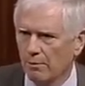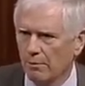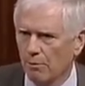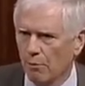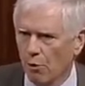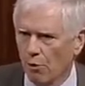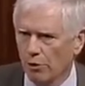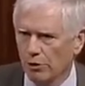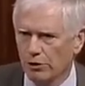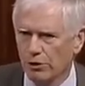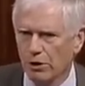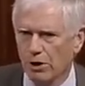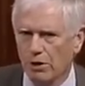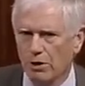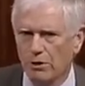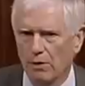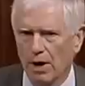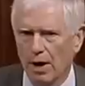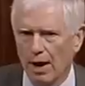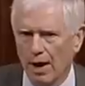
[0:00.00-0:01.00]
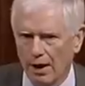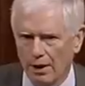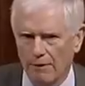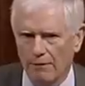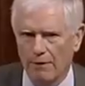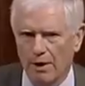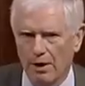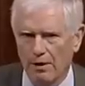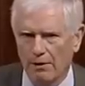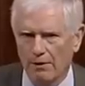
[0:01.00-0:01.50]
more so out
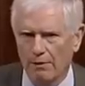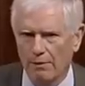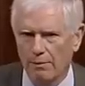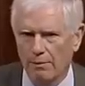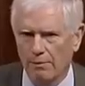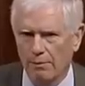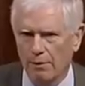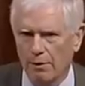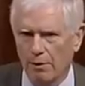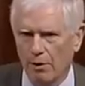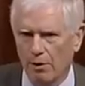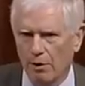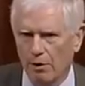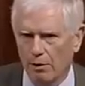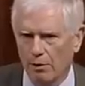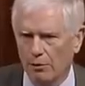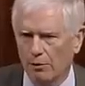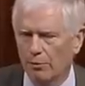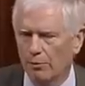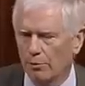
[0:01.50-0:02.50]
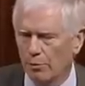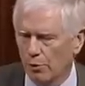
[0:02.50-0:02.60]
of our own